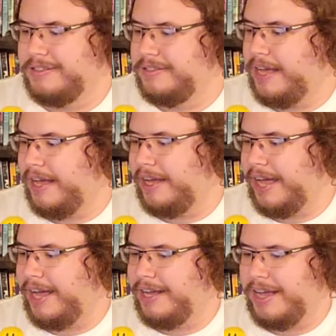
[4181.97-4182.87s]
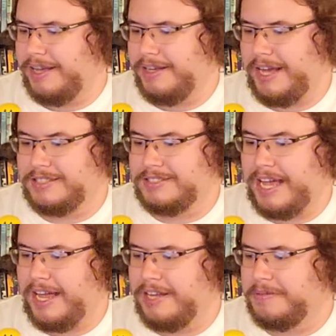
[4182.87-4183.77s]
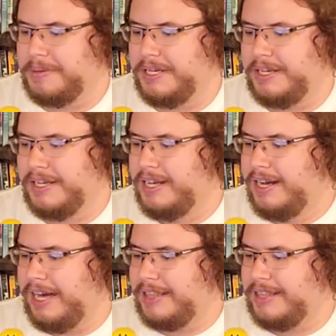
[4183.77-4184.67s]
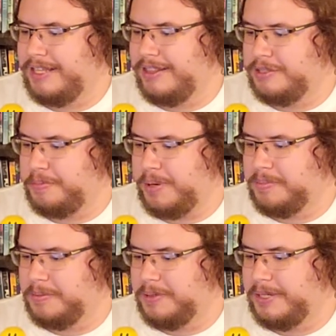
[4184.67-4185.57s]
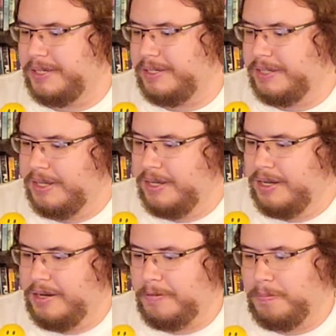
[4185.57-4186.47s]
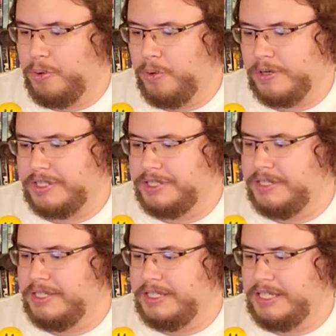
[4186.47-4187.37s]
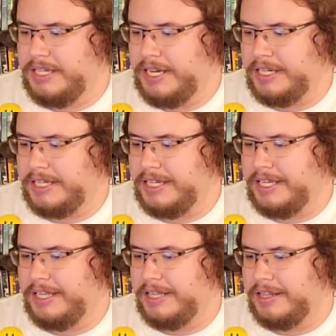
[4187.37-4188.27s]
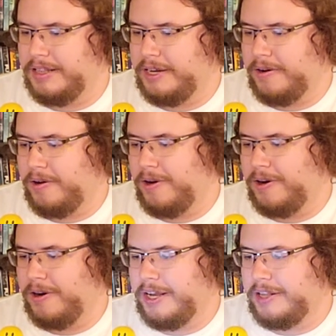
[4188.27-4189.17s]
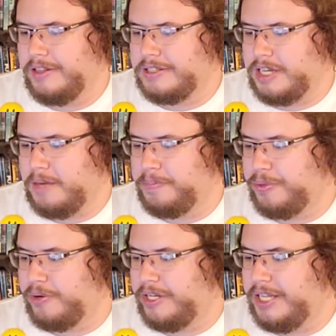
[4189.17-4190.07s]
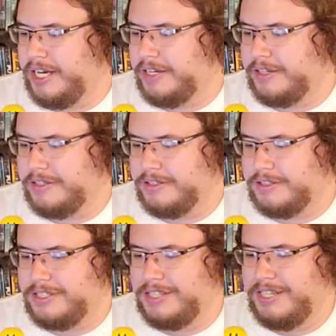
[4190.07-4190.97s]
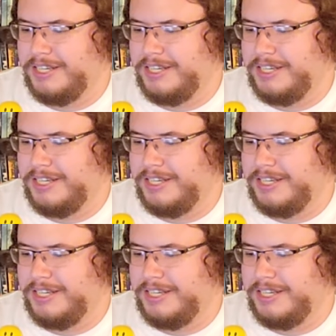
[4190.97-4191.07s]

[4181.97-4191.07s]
A A A S A and B. I think there's probably more D and E than there are in the top three layers.